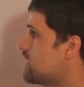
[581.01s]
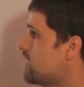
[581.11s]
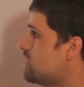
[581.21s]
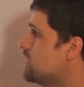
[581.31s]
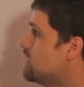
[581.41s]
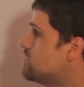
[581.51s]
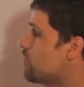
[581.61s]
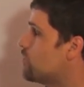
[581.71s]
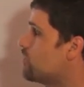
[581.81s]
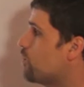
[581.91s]
Okay,
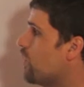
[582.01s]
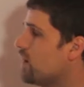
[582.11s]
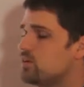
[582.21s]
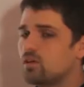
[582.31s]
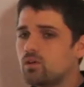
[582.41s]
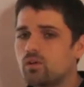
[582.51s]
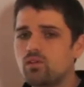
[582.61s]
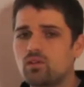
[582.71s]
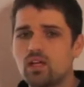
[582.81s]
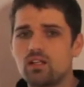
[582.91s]
so while you're going
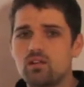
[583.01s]
through that